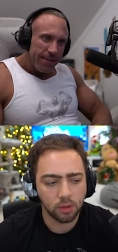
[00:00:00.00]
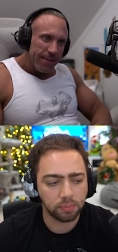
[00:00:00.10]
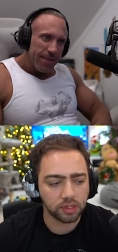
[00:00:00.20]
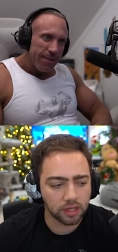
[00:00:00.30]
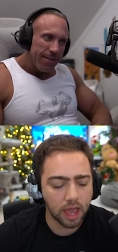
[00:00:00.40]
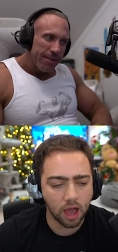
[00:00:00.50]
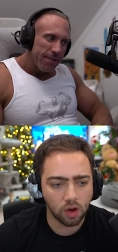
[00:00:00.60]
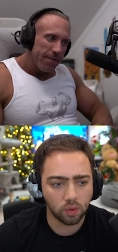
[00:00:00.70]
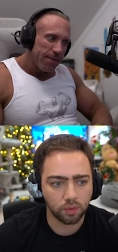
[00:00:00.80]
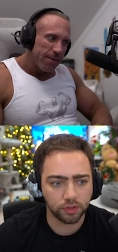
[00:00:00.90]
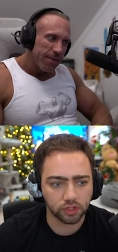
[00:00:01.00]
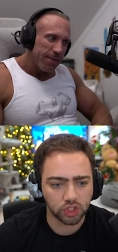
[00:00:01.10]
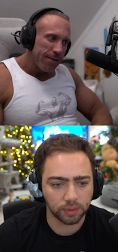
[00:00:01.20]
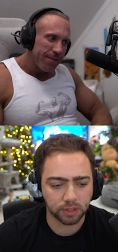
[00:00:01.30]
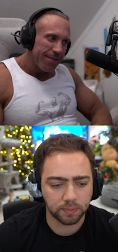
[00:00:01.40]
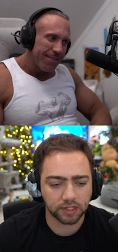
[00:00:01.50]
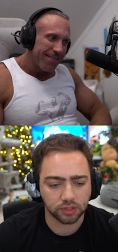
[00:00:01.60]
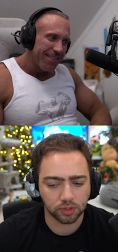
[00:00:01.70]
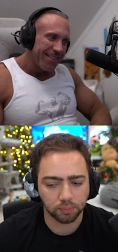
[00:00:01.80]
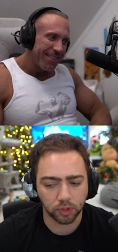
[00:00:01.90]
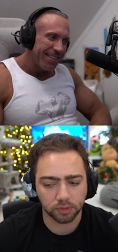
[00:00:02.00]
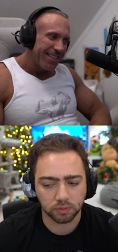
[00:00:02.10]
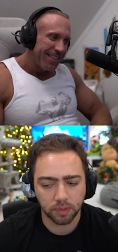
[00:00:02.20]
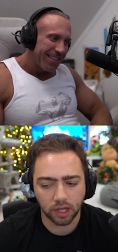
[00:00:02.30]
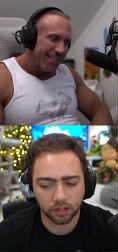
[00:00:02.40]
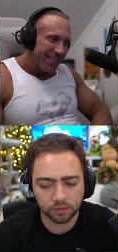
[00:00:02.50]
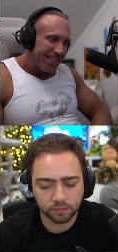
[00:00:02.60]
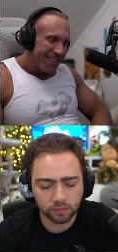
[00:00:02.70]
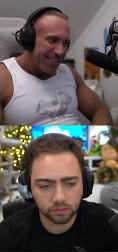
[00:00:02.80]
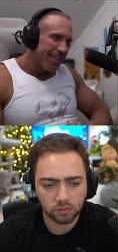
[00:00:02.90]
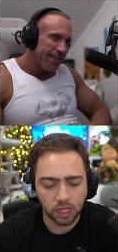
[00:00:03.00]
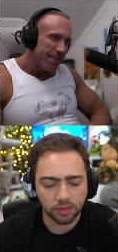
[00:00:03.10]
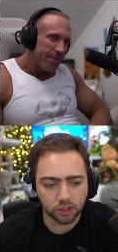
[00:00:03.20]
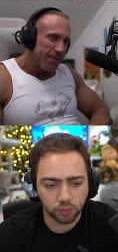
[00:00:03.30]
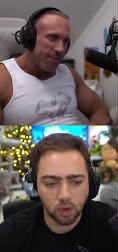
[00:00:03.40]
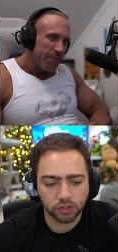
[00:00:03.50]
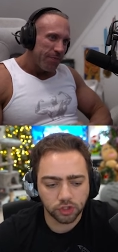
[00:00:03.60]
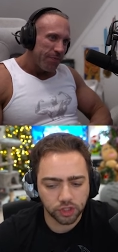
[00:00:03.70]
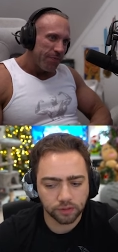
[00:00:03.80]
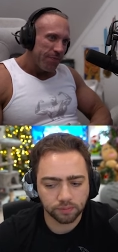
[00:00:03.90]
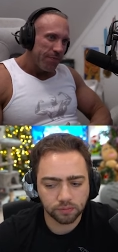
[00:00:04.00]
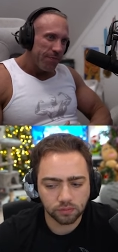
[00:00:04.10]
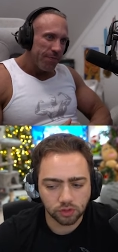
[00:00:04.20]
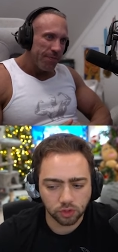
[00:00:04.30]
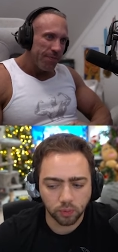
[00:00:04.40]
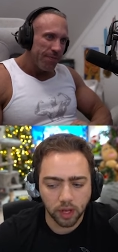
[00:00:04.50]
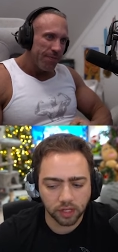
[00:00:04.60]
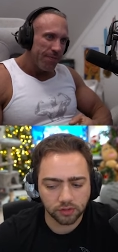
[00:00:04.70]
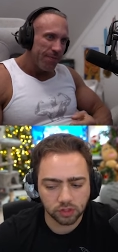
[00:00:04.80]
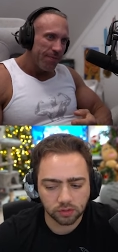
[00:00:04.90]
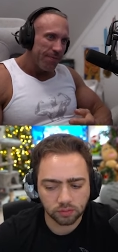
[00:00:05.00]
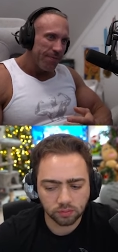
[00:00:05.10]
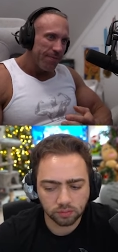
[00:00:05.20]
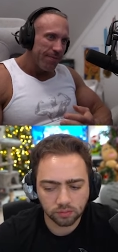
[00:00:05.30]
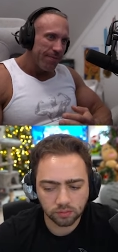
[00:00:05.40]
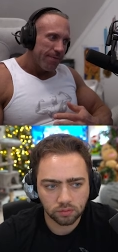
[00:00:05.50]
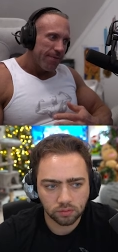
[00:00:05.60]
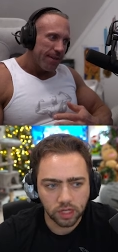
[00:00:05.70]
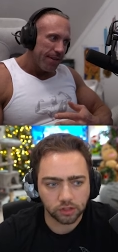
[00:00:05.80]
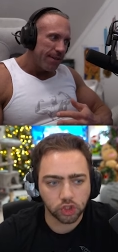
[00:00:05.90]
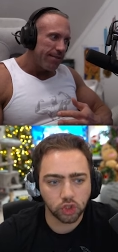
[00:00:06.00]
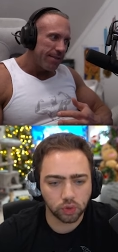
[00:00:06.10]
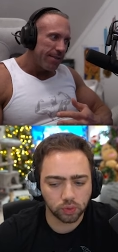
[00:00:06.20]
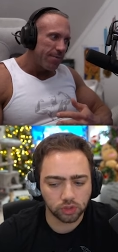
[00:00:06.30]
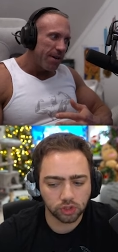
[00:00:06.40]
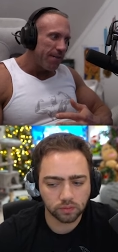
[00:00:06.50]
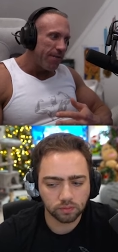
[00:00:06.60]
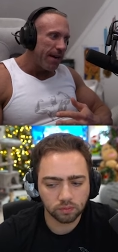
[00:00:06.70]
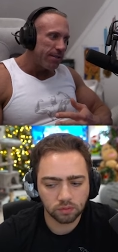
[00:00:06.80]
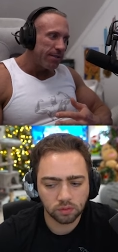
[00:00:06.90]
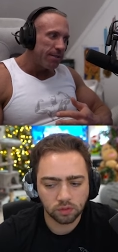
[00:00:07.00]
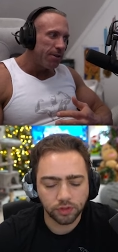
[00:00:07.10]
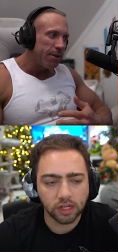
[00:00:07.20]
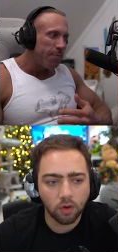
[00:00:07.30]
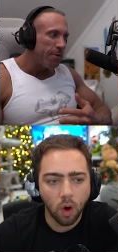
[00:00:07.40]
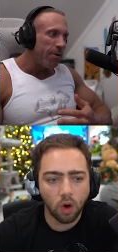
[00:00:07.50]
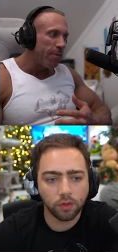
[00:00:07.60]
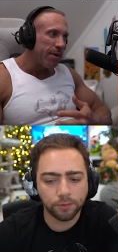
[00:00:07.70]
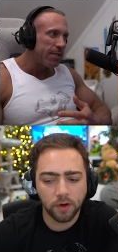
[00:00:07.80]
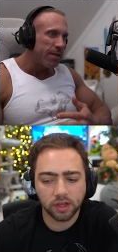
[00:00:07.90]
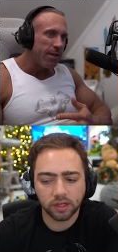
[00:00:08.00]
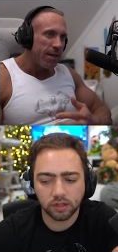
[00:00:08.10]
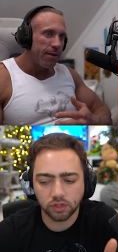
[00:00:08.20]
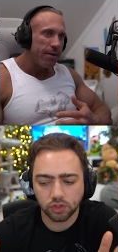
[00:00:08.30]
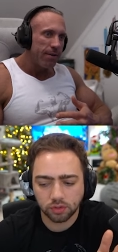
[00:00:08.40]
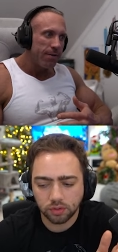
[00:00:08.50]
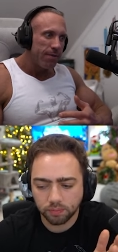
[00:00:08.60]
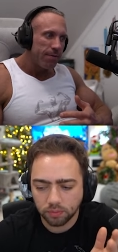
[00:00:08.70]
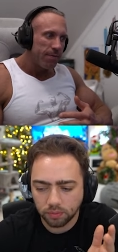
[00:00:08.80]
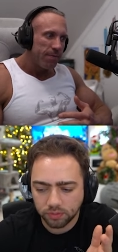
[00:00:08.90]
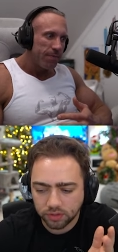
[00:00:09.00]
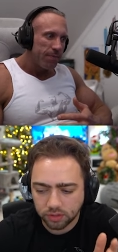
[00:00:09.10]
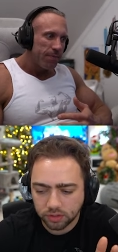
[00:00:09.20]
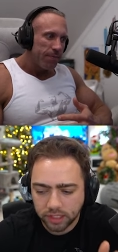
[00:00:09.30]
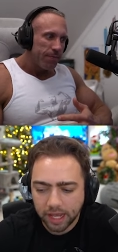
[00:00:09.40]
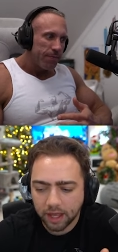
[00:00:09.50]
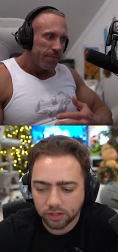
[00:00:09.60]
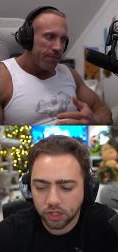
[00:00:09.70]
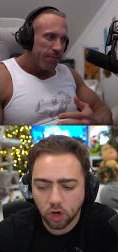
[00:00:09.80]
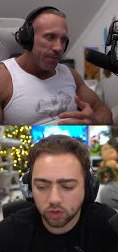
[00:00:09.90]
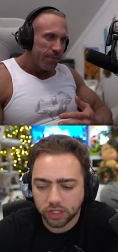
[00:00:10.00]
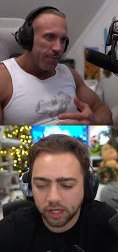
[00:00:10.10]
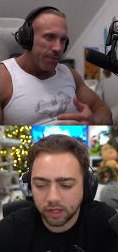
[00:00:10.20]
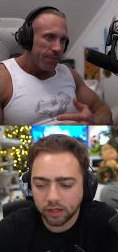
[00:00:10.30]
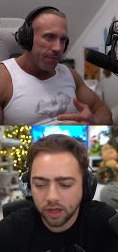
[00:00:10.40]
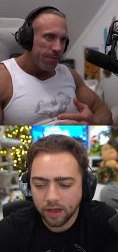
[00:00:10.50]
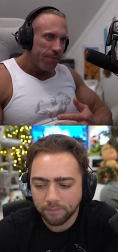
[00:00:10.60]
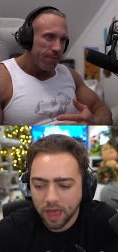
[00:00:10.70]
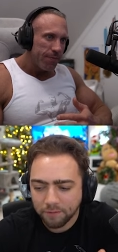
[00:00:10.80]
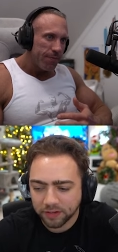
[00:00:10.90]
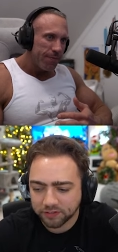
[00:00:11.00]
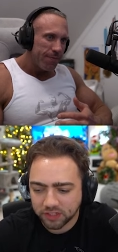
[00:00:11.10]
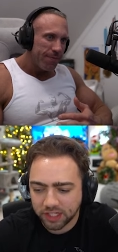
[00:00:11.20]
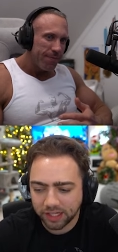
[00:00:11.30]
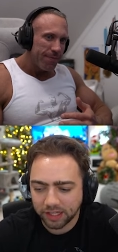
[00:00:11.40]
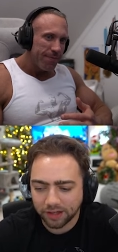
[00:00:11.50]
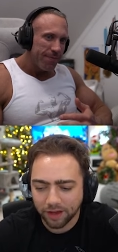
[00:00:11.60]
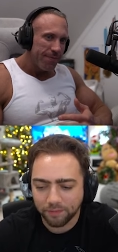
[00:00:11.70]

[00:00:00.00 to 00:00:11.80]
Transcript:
Speaker 1: But now the gym is basically pretty much made. It, this was a gym, so it's way easier.
Speaker 2: Yeah, yes, it's huge. It's way faster. Think the permits the are there.
Speaker 1: T R T, F F T,